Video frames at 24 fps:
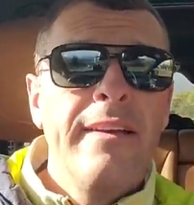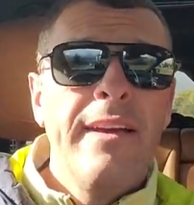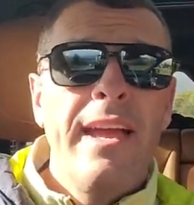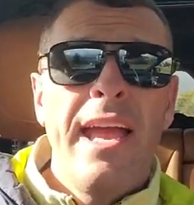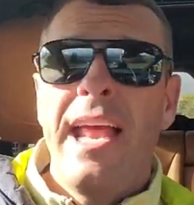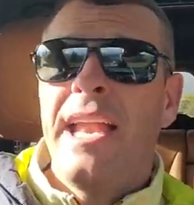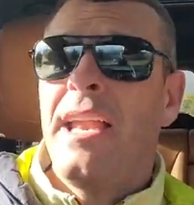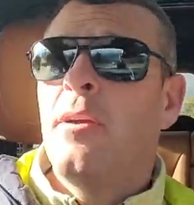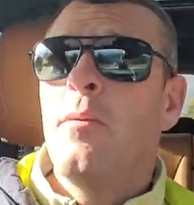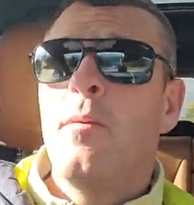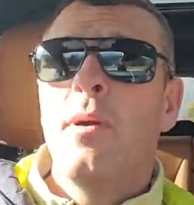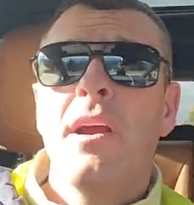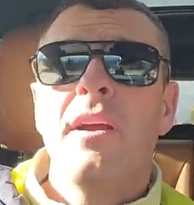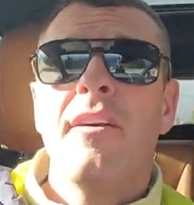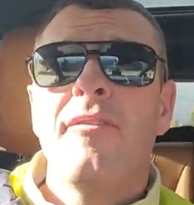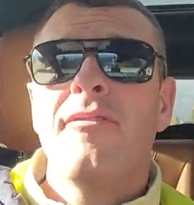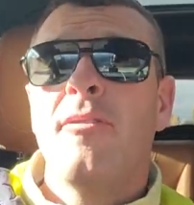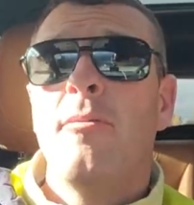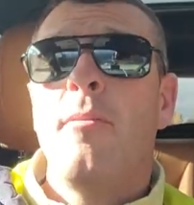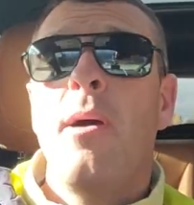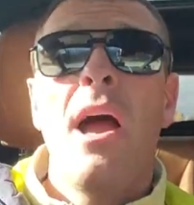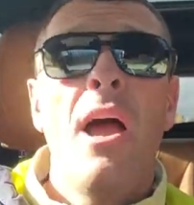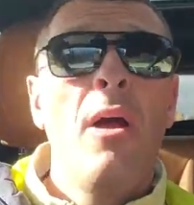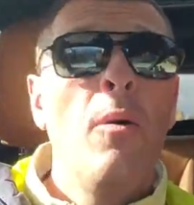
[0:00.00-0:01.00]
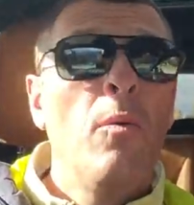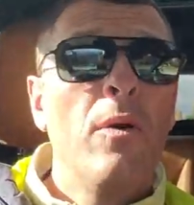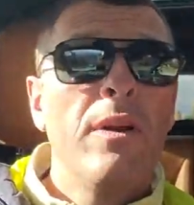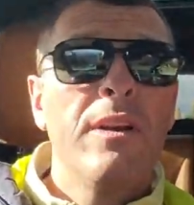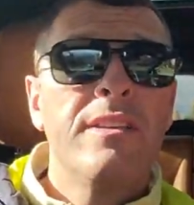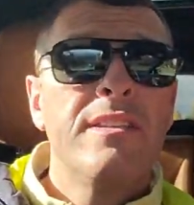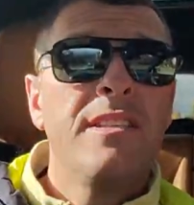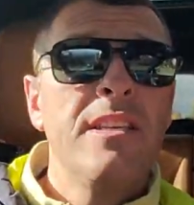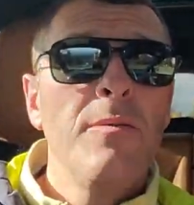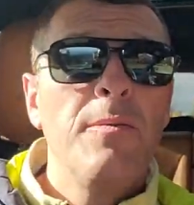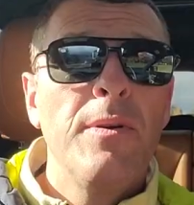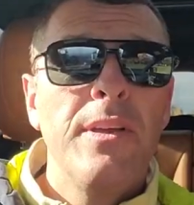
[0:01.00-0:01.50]
Anywhere from I want to
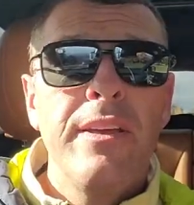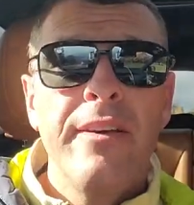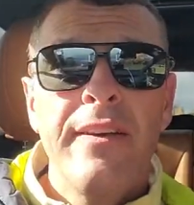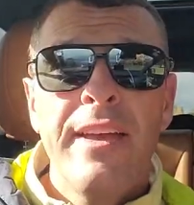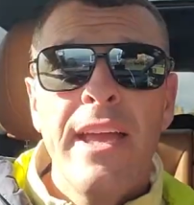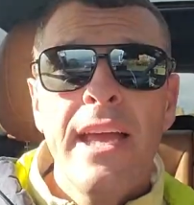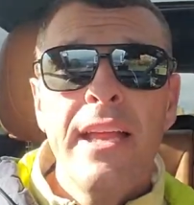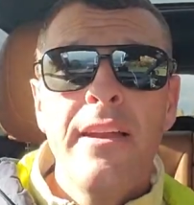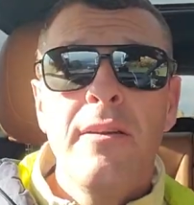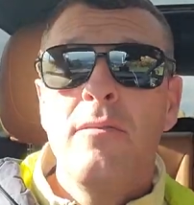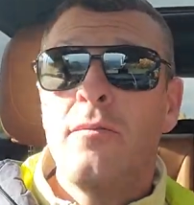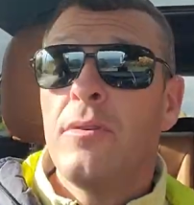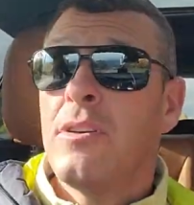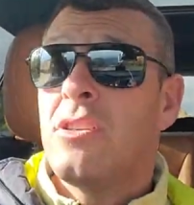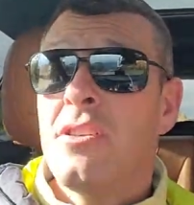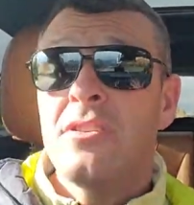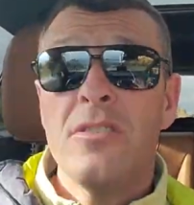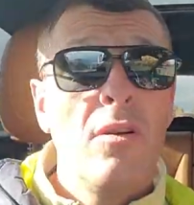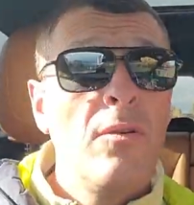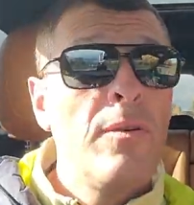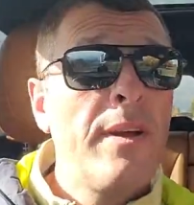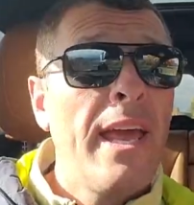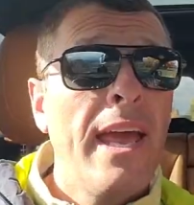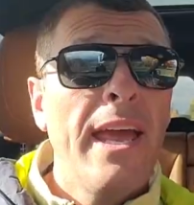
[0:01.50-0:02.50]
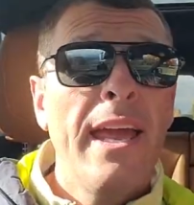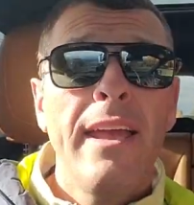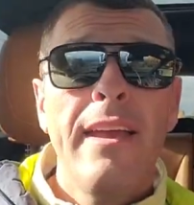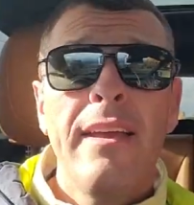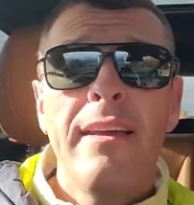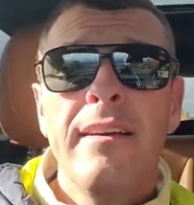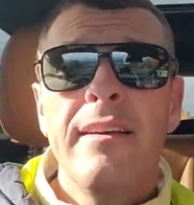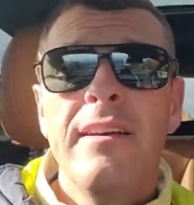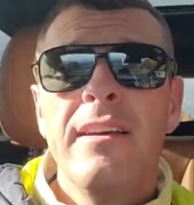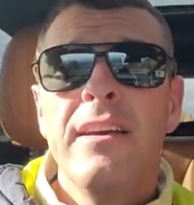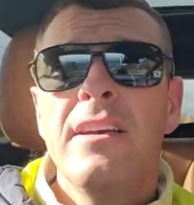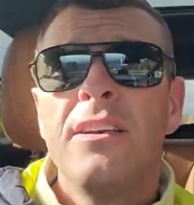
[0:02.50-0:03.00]
see what you get, which is okay,
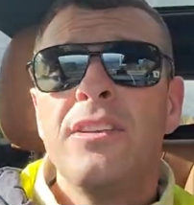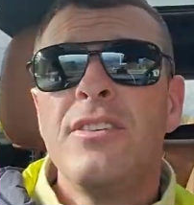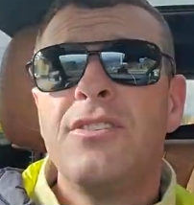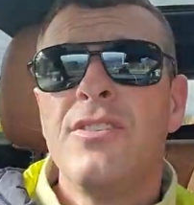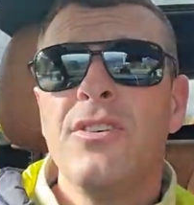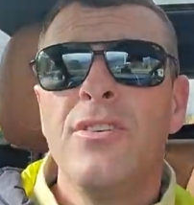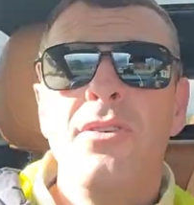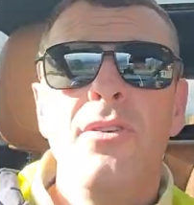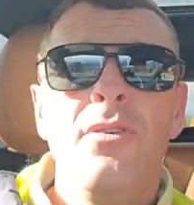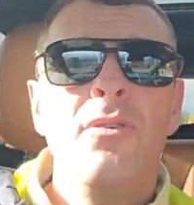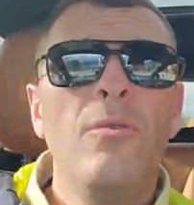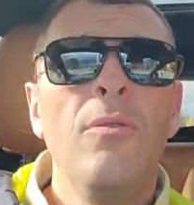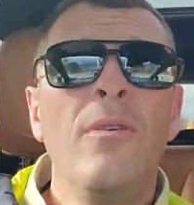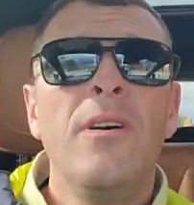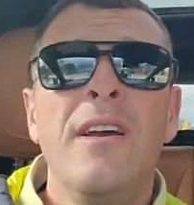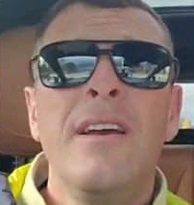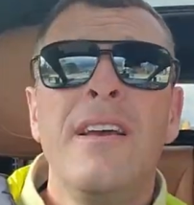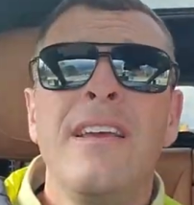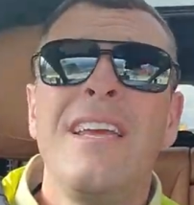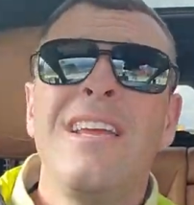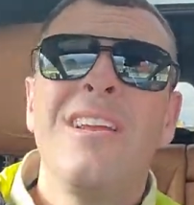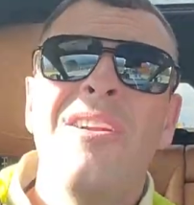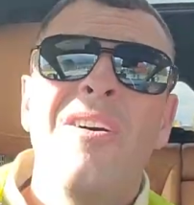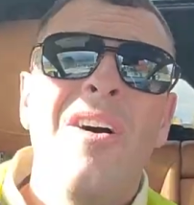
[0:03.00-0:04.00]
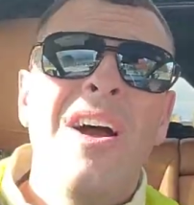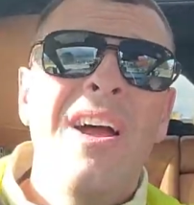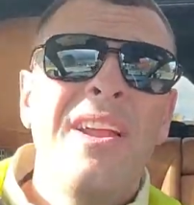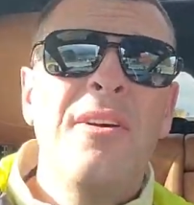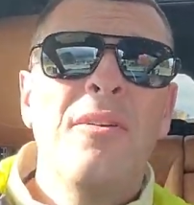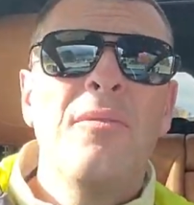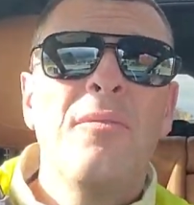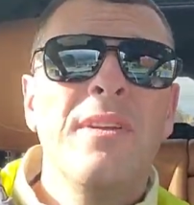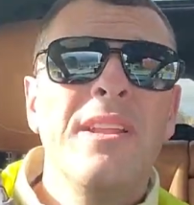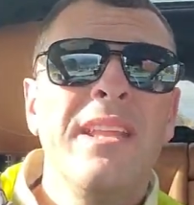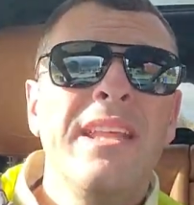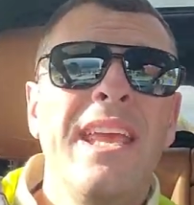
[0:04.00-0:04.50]
to, you know, I
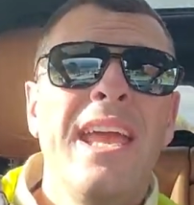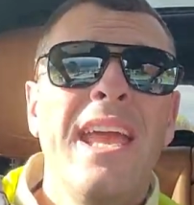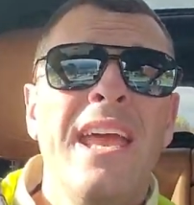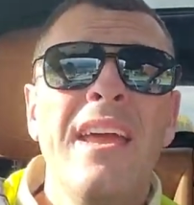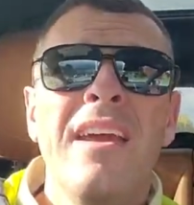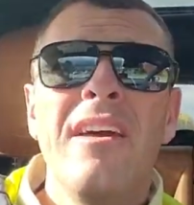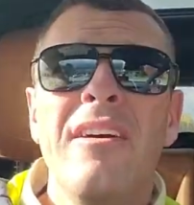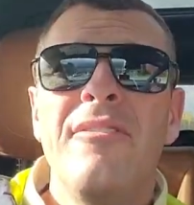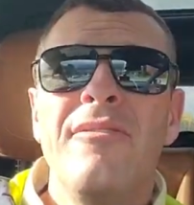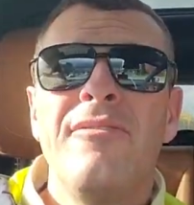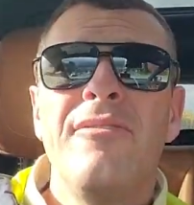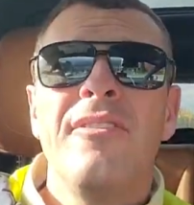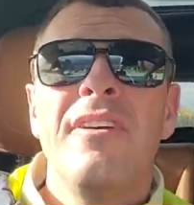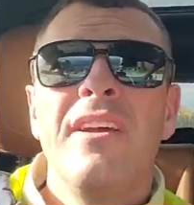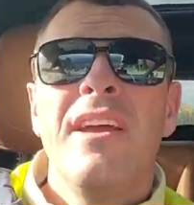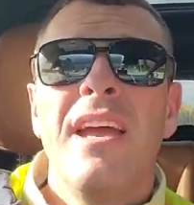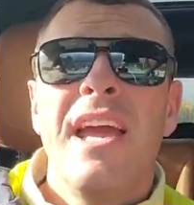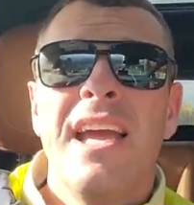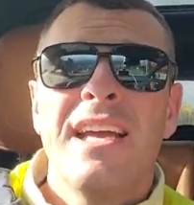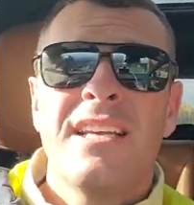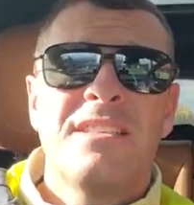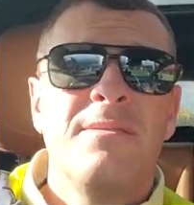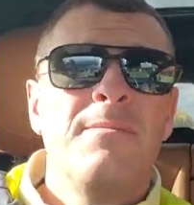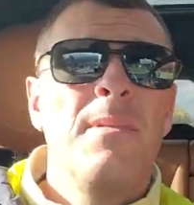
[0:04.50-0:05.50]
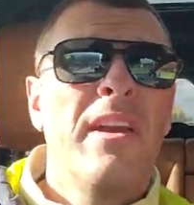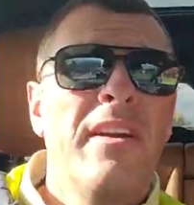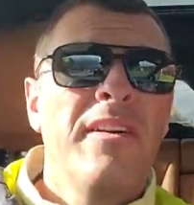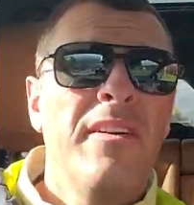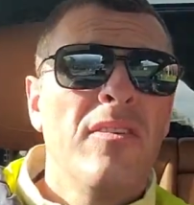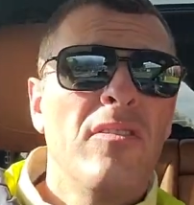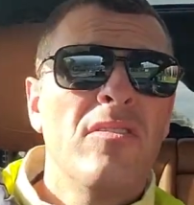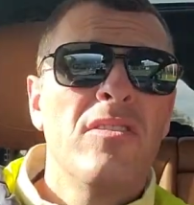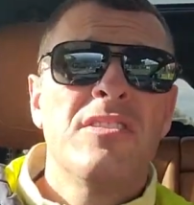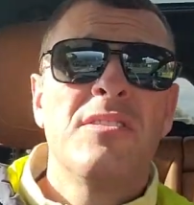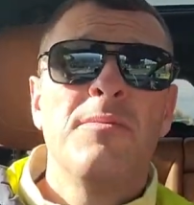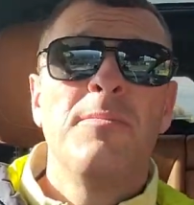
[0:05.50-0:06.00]
don't really have X amount of
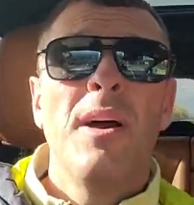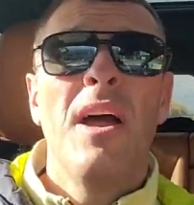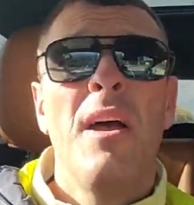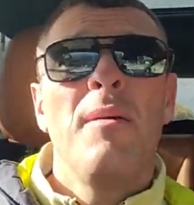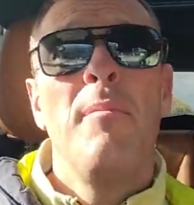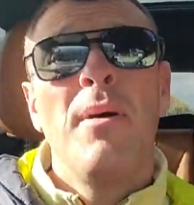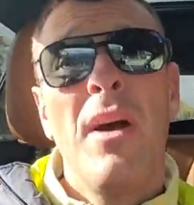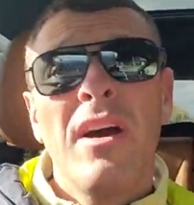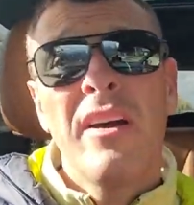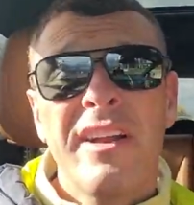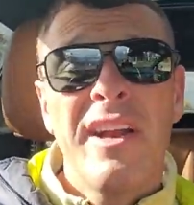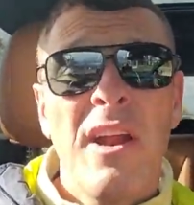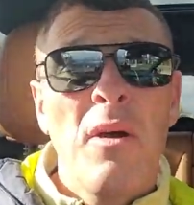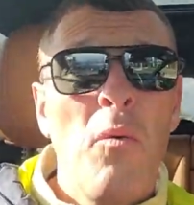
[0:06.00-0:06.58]
dollars to buy a bucket.